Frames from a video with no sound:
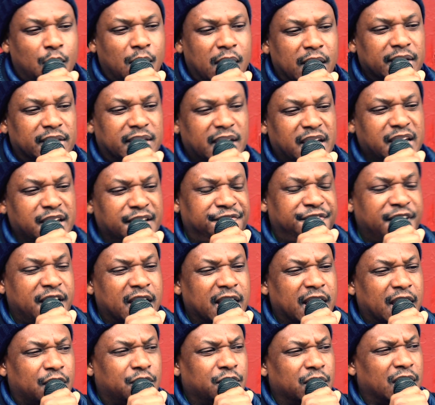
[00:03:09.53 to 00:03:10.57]
one time your
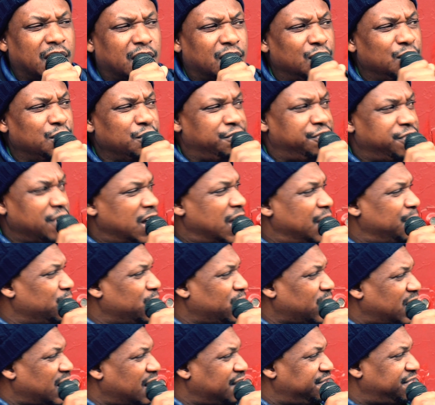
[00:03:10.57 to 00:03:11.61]
father could have got to farm
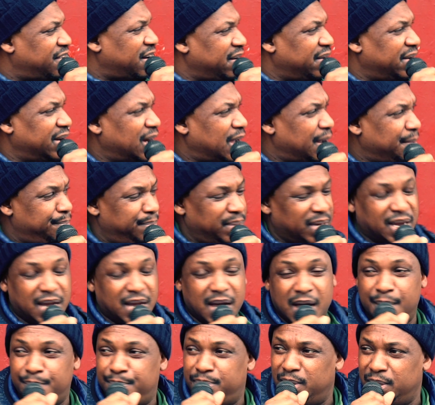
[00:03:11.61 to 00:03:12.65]
work or foreign and pick
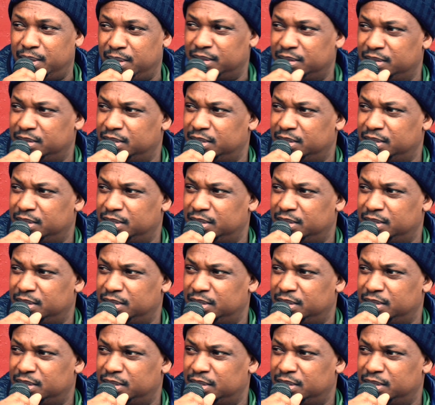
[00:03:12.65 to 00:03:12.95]
apple.